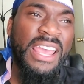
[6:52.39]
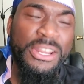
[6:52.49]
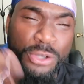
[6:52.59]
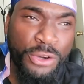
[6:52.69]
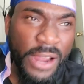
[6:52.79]

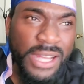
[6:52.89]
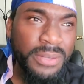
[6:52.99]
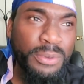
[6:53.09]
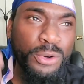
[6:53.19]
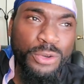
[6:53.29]

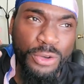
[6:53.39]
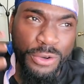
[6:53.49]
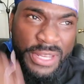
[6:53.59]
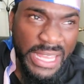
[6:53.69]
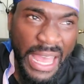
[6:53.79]
incredible
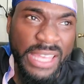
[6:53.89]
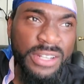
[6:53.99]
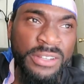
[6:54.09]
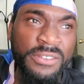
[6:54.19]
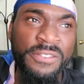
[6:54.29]

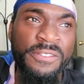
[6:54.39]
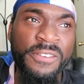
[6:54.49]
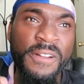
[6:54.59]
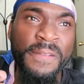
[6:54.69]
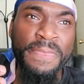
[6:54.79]

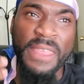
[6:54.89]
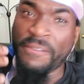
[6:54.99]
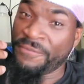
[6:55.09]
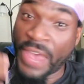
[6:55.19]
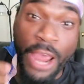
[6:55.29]
creative
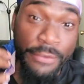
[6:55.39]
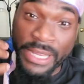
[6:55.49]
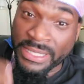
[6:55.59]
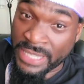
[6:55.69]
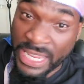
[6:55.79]

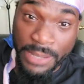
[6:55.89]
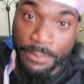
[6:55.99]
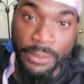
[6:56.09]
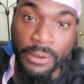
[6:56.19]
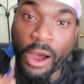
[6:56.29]
very
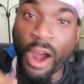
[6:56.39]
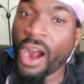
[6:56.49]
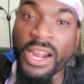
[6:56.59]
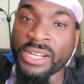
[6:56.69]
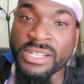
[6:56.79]
deep
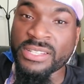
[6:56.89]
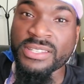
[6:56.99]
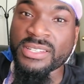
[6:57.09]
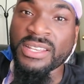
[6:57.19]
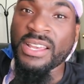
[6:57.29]

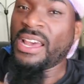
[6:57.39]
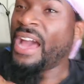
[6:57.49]
artists